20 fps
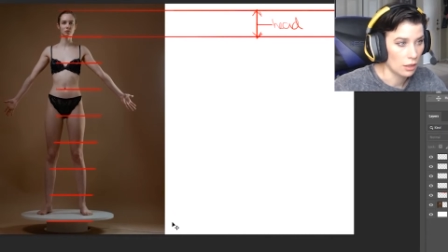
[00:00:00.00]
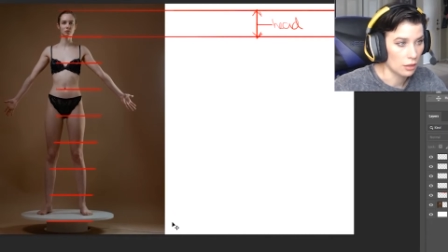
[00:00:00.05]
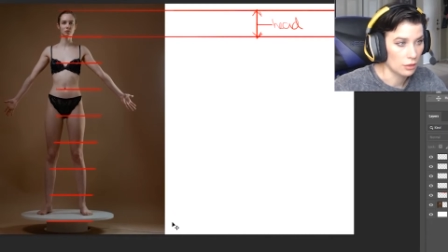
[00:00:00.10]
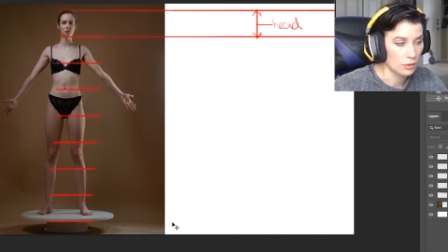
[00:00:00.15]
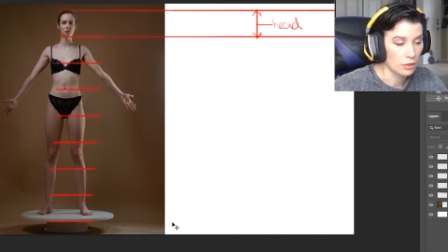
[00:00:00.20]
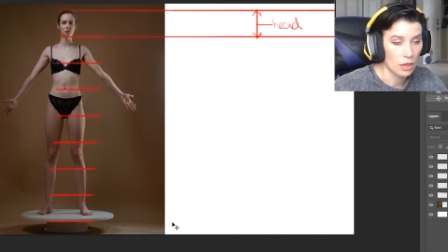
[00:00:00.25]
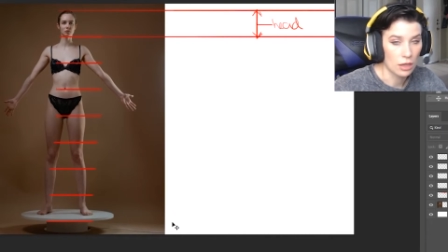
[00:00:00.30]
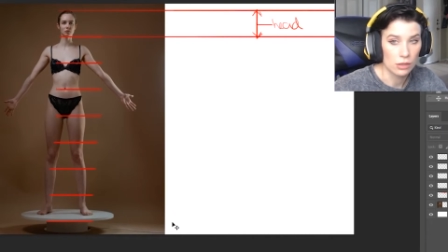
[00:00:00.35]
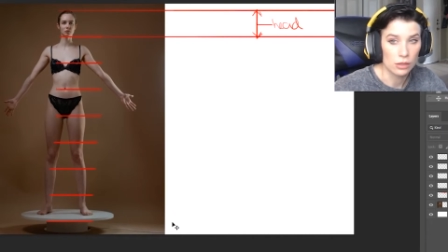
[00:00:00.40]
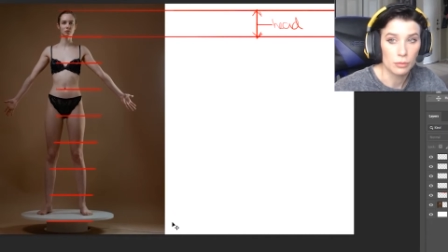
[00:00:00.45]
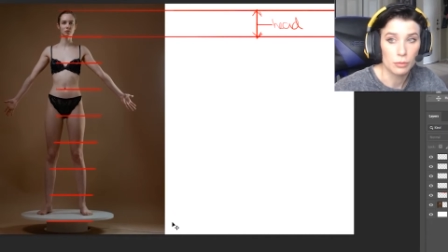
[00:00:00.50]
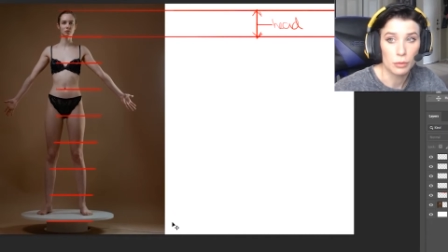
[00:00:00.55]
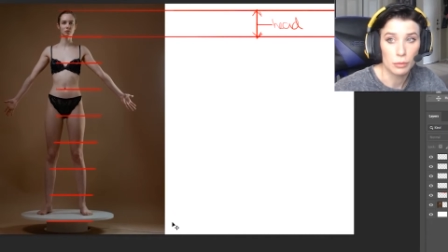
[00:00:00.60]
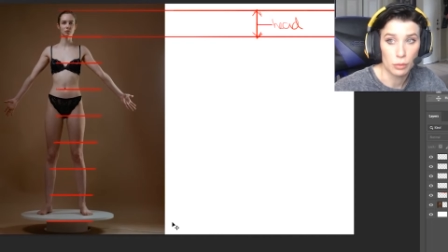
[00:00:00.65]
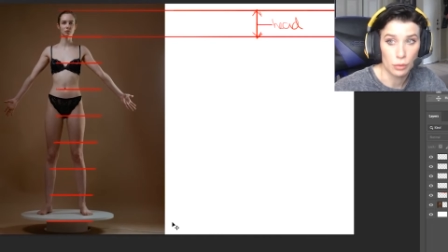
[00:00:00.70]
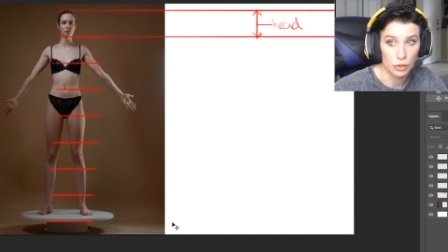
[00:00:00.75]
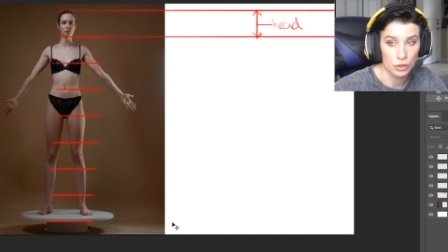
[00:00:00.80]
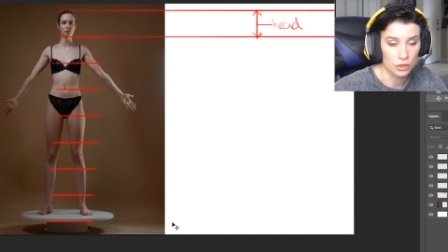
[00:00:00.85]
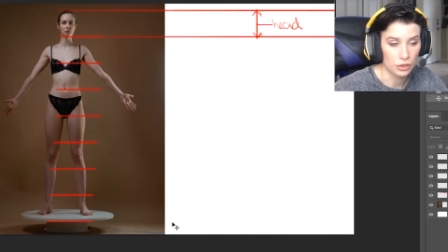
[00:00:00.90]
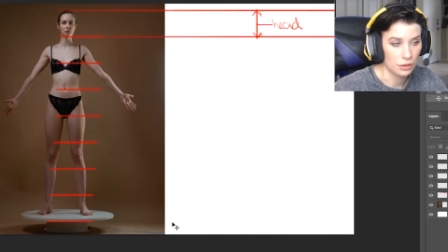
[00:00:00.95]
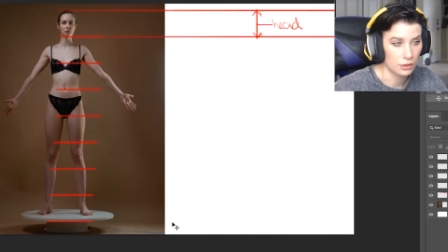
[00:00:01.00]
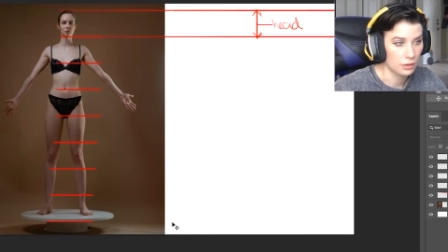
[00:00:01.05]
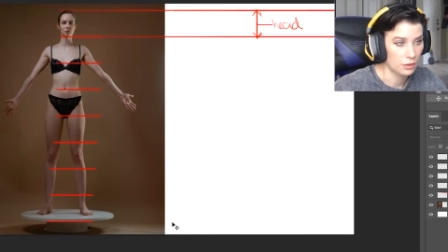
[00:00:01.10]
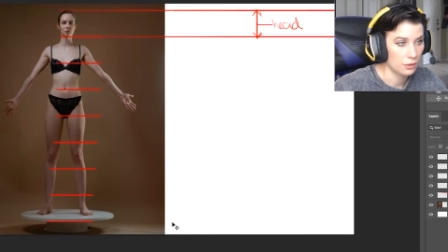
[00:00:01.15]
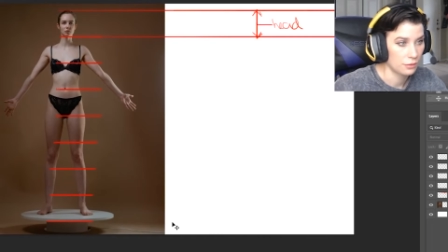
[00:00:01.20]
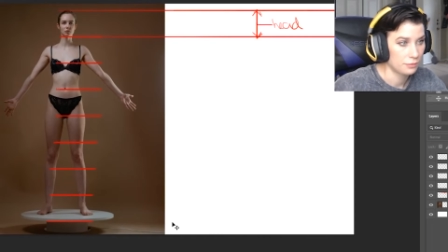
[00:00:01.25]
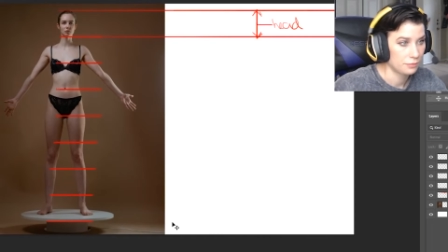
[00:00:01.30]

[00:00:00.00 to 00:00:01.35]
taller proportions.